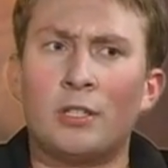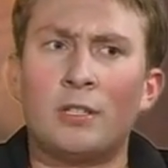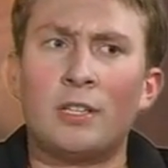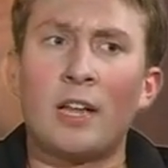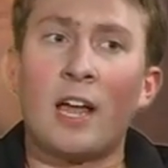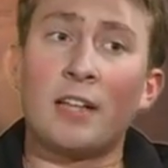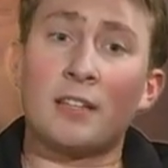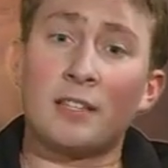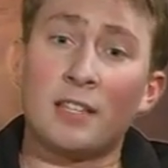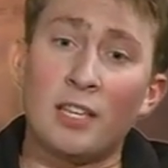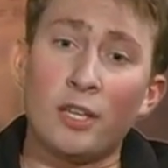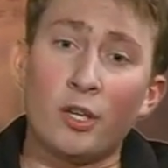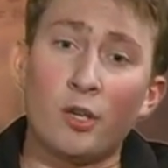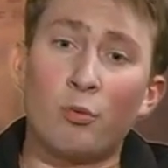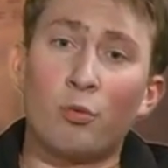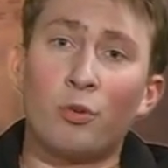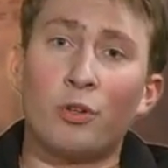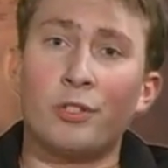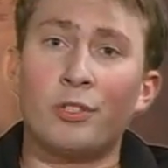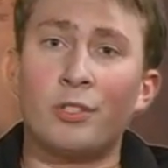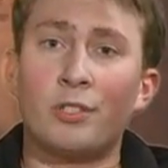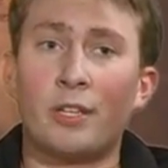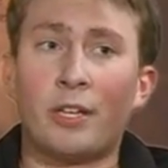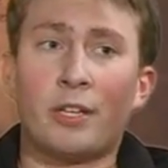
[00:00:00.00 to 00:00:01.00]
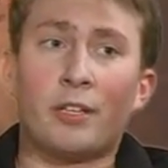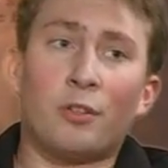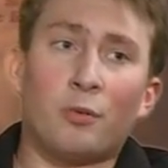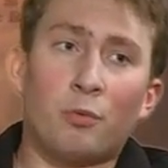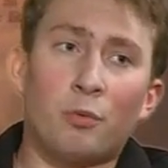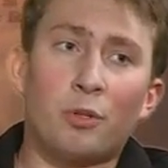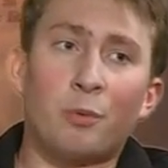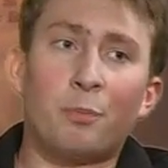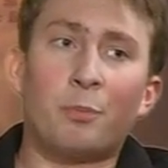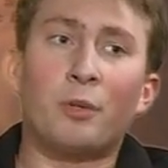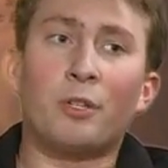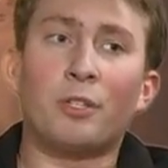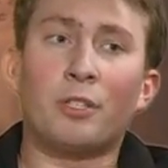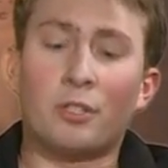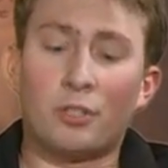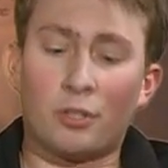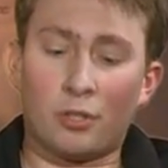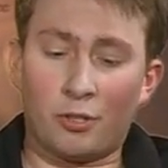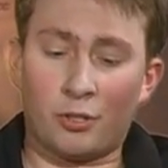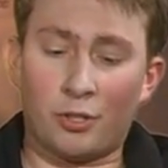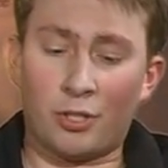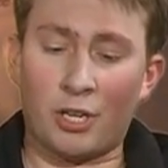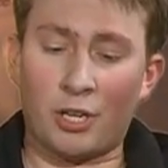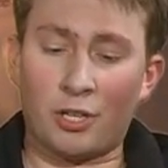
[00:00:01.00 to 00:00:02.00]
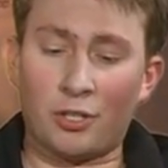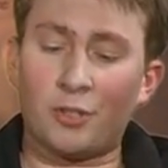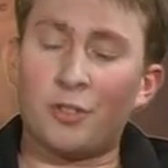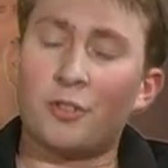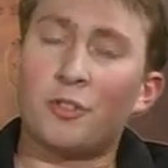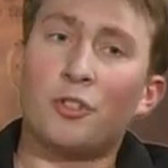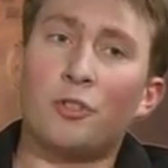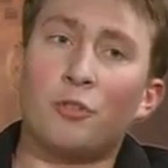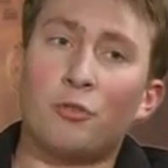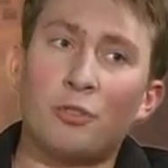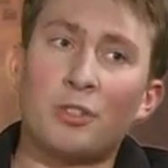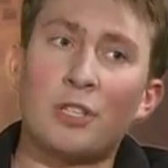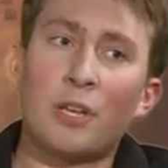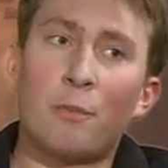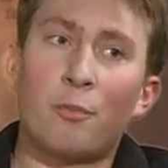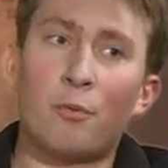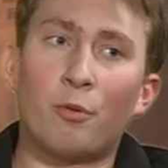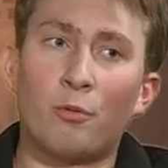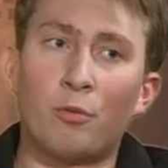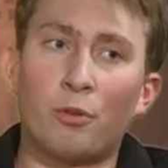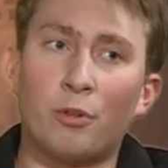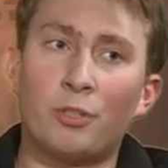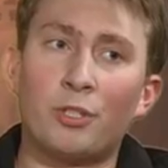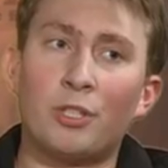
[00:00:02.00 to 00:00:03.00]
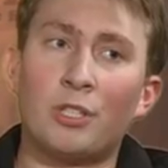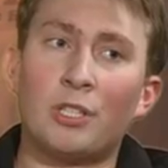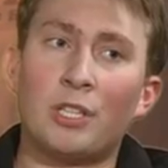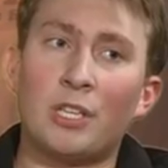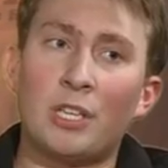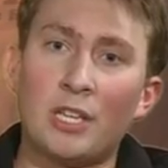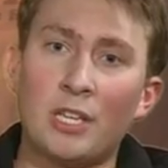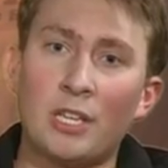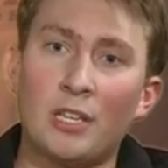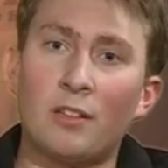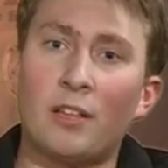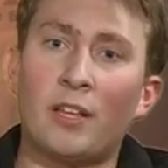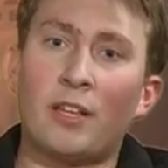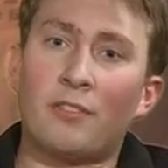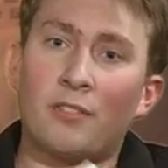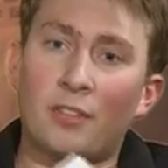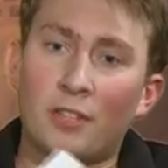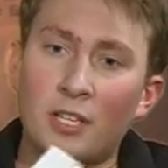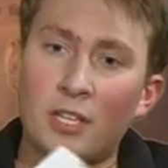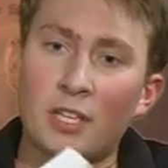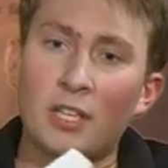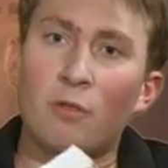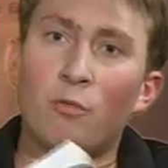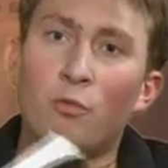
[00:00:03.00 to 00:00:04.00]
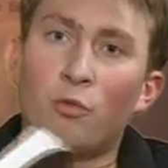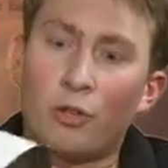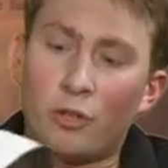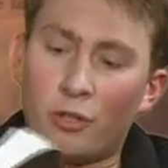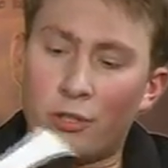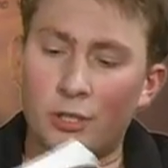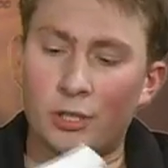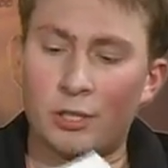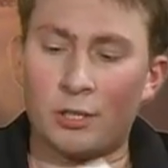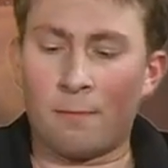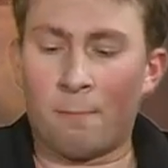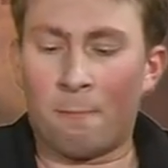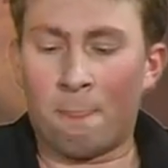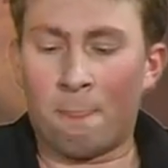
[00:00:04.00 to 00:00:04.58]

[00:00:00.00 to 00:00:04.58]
not keywords like you would put in a search engine, 2 separate words, key like the key words,